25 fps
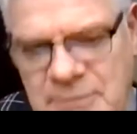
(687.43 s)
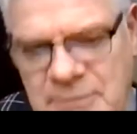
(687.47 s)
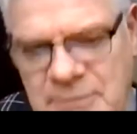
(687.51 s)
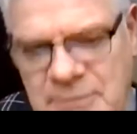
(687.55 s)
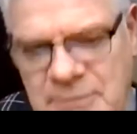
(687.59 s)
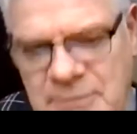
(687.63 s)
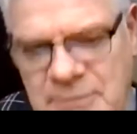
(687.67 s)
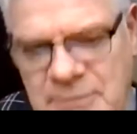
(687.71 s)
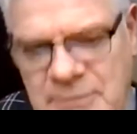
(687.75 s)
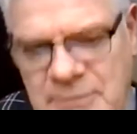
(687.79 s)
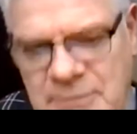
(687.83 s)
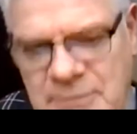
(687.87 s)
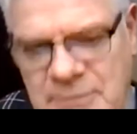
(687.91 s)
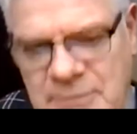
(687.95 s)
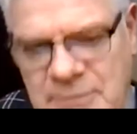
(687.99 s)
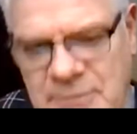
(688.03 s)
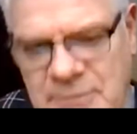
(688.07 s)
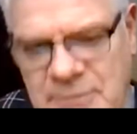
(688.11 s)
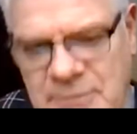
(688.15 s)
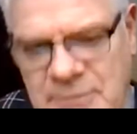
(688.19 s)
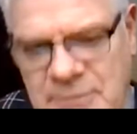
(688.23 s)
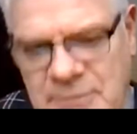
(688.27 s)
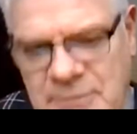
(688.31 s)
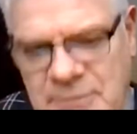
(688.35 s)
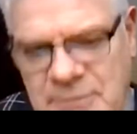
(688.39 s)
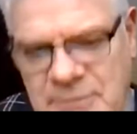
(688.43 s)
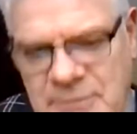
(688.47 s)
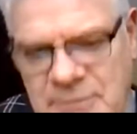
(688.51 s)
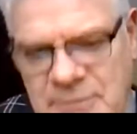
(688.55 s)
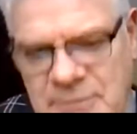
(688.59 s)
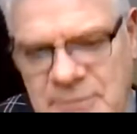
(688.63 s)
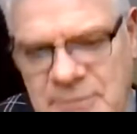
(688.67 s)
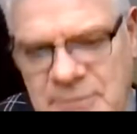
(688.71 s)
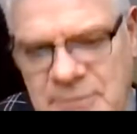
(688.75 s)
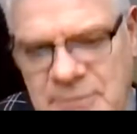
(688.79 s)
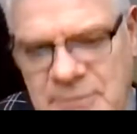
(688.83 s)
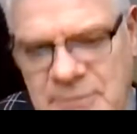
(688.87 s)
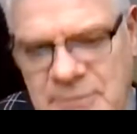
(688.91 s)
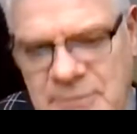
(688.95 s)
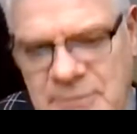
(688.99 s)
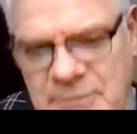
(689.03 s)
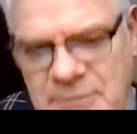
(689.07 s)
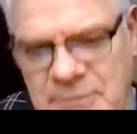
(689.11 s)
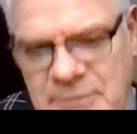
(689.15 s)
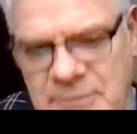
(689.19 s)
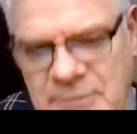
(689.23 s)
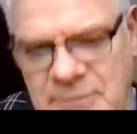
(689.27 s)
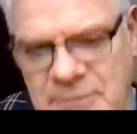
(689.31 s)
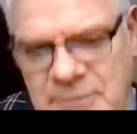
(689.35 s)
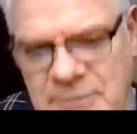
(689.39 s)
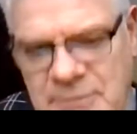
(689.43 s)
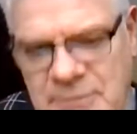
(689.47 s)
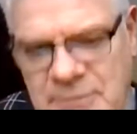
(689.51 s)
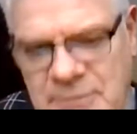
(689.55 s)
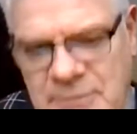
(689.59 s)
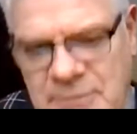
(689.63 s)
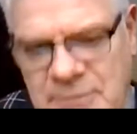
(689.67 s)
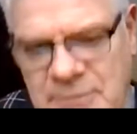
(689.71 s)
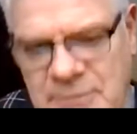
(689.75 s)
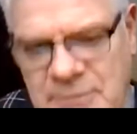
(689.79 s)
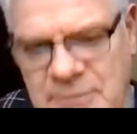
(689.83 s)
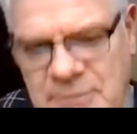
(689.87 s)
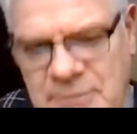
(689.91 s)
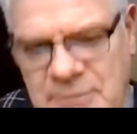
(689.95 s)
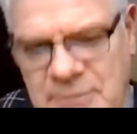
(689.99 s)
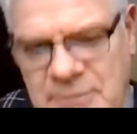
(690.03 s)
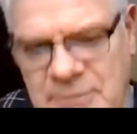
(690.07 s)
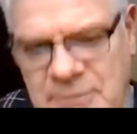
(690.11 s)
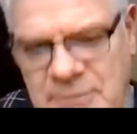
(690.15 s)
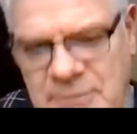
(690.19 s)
we'll look to support workplace charging